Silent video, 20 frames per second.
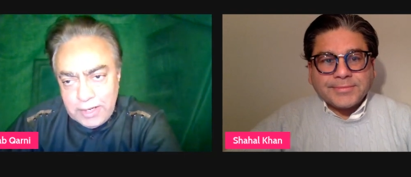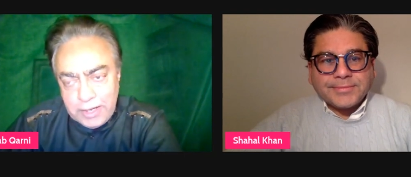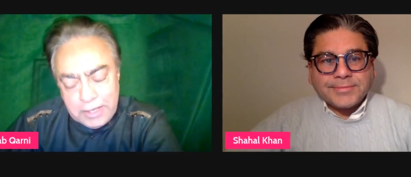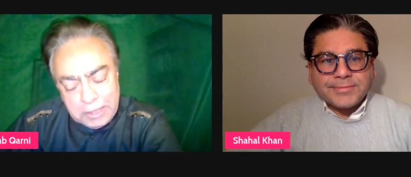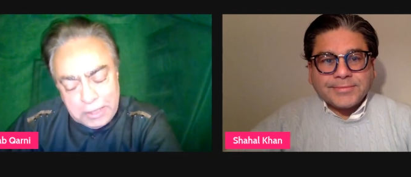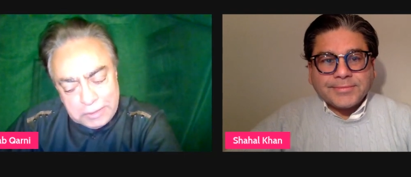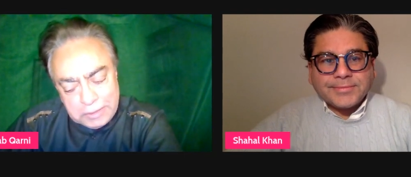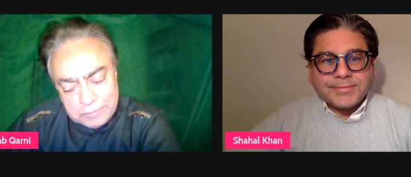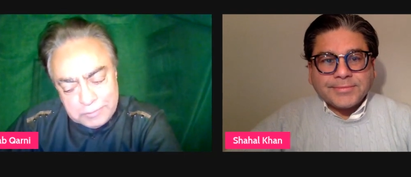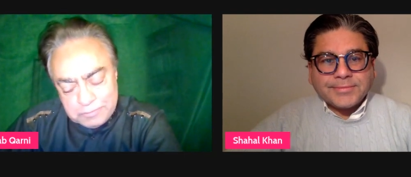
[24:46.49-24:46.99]

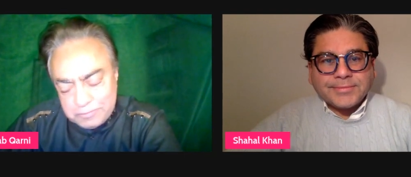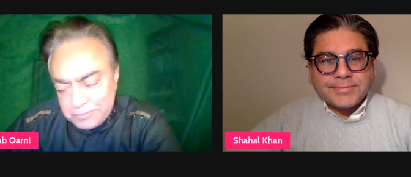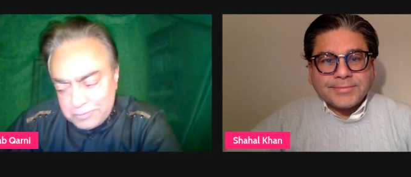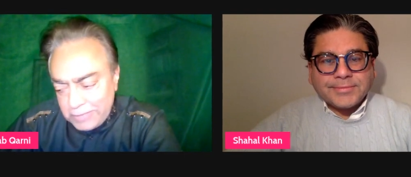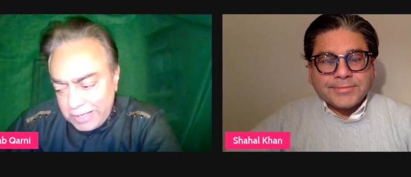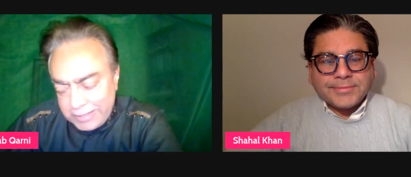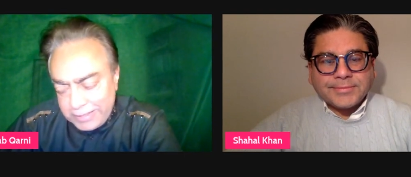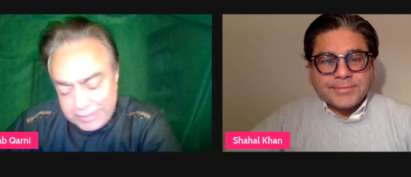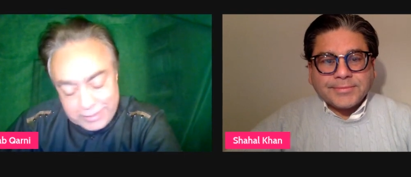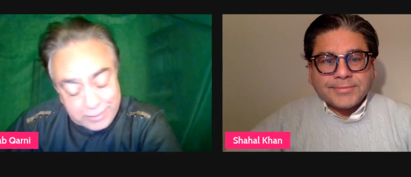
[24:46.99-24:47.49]
Speaker 1: Um,
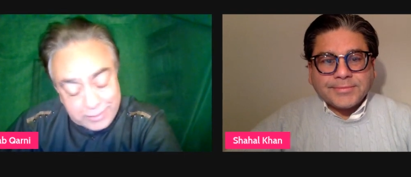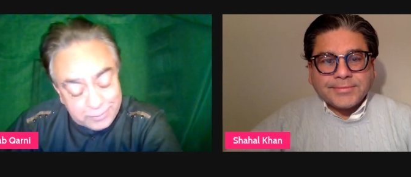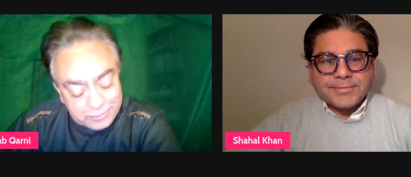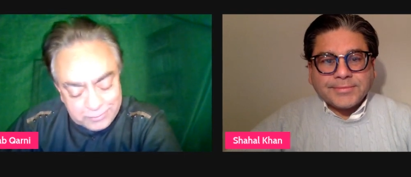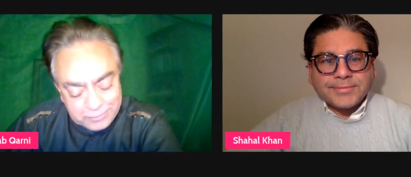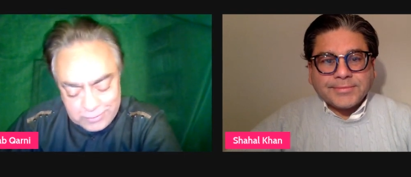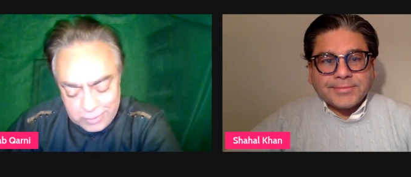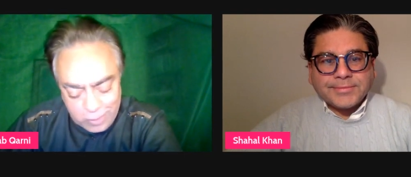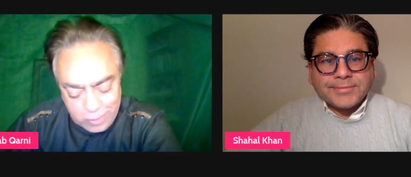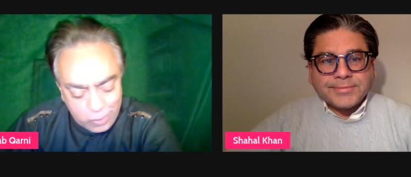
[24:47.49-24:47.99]
I
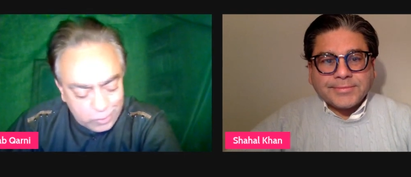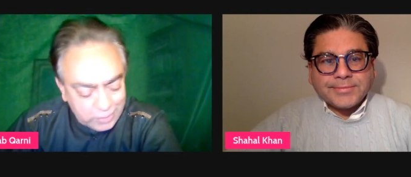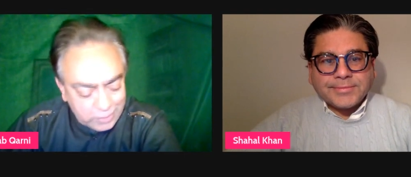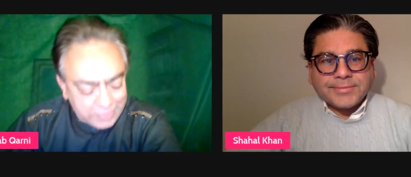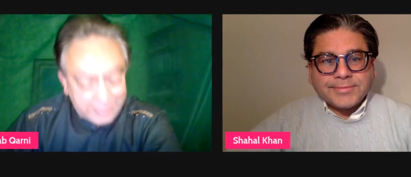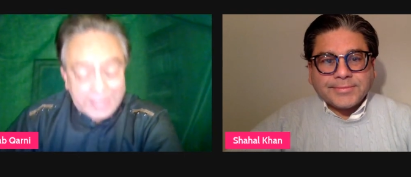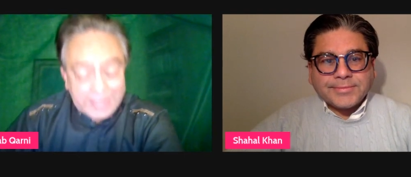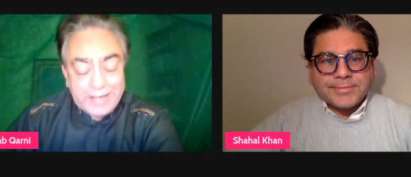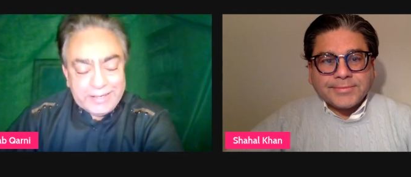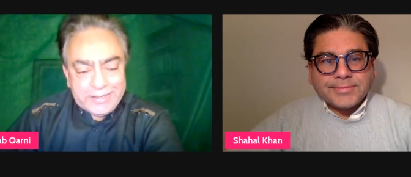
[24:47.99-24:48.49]
can, the
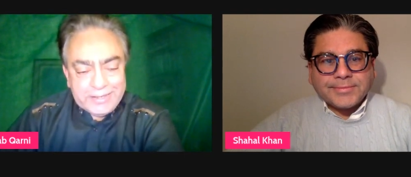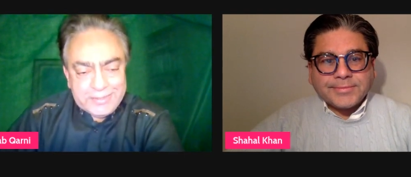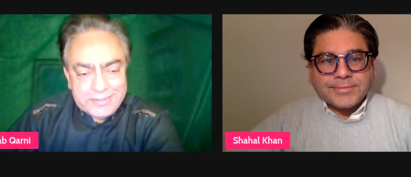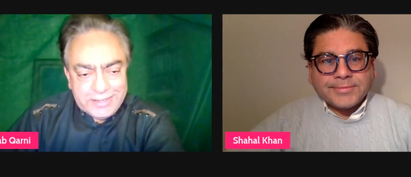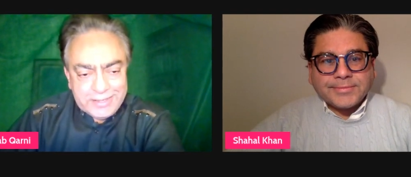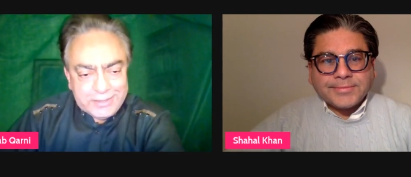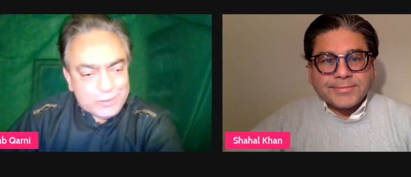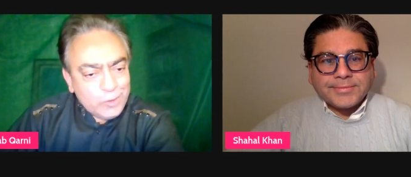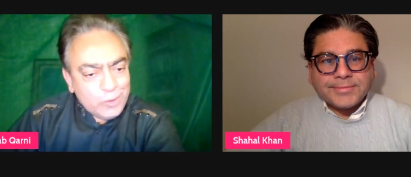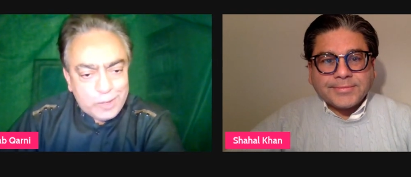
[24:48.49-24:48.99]
only thing I can
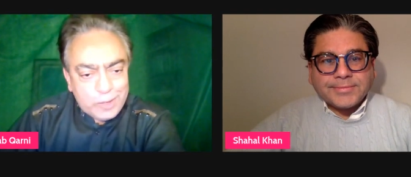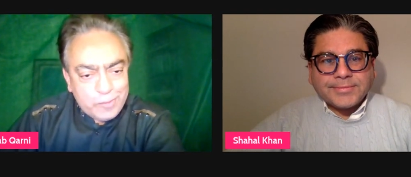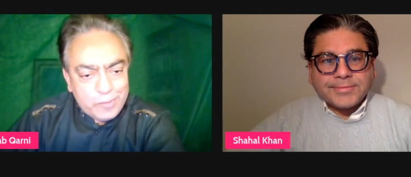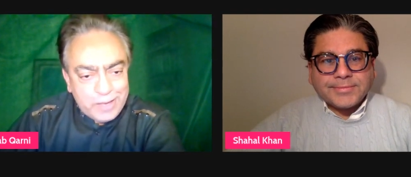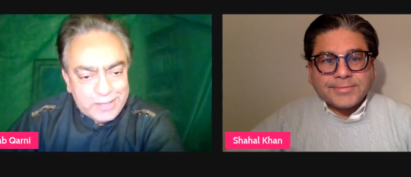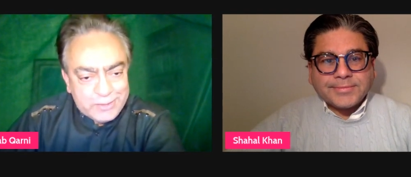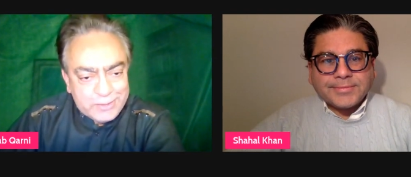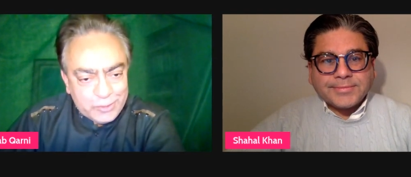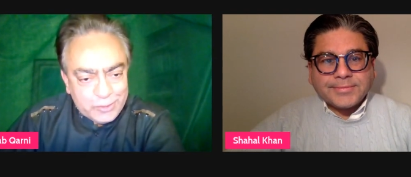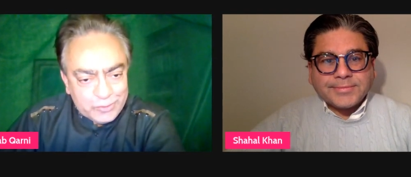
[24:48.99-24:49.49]
say is God
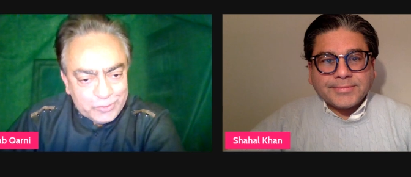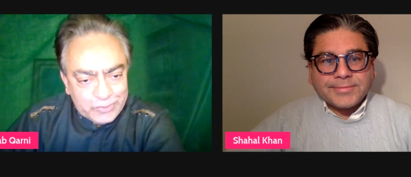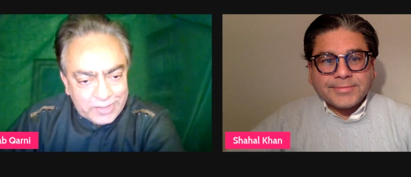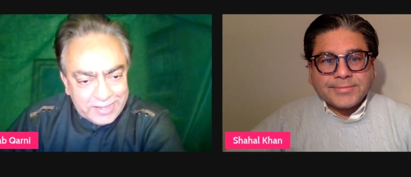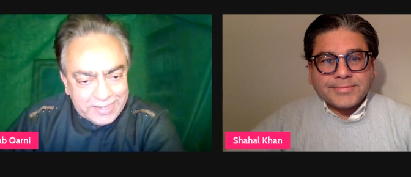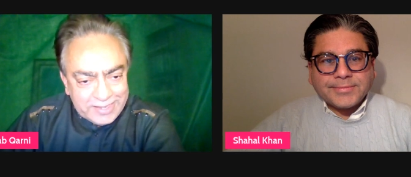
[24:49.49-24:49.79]
bless you.